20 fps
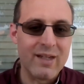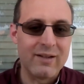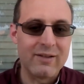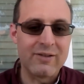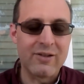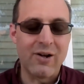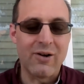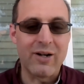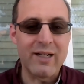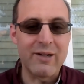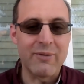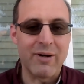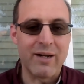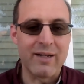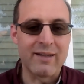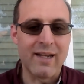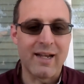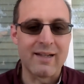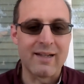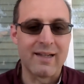So anyway,
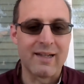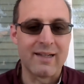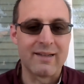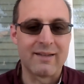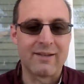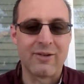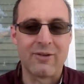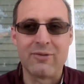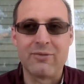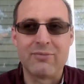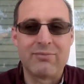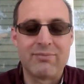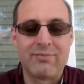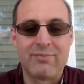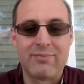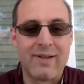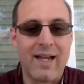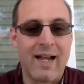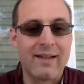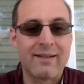
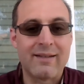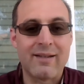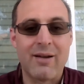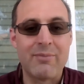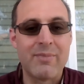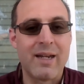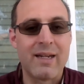that's something